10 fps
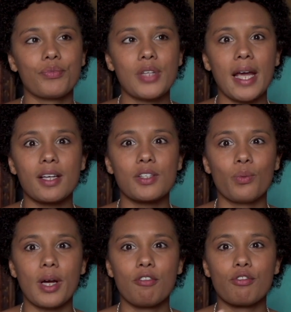takes
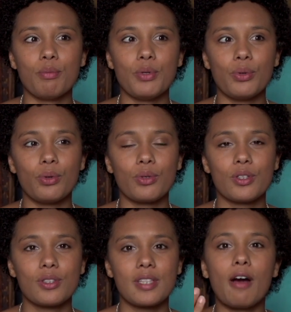away from
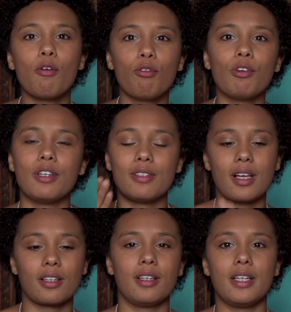yourself and
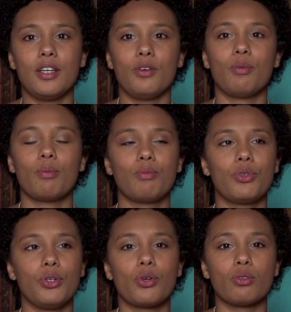suddenly
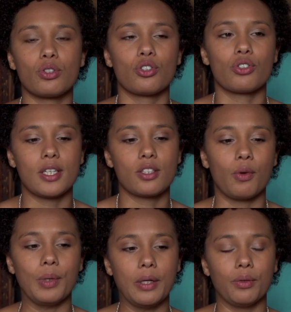you concentrate
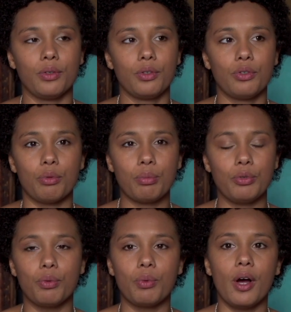solely on
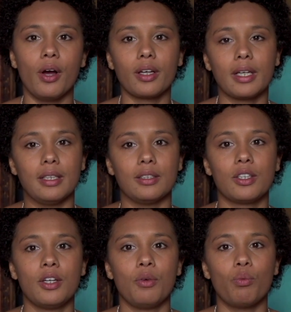your work and
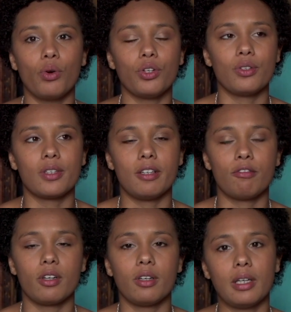what you
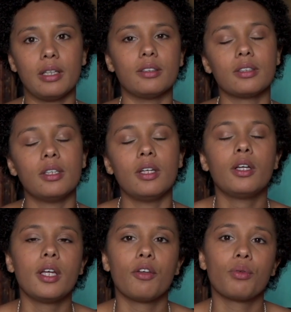deliver. And
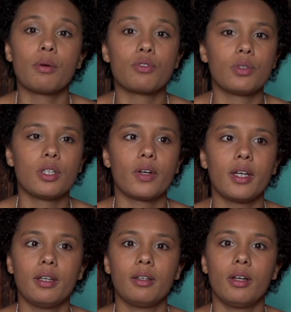yeah, I thought that was really
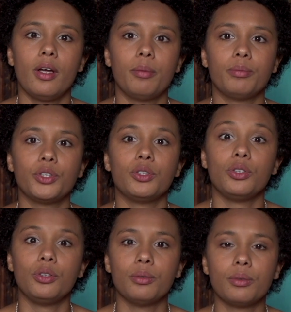great to
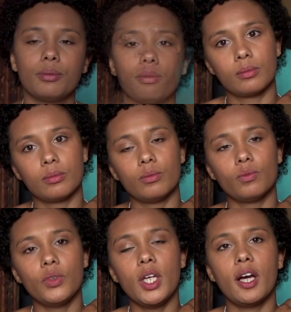do.
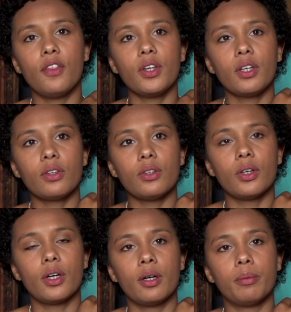Yeah, I think
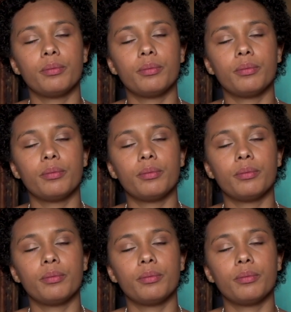that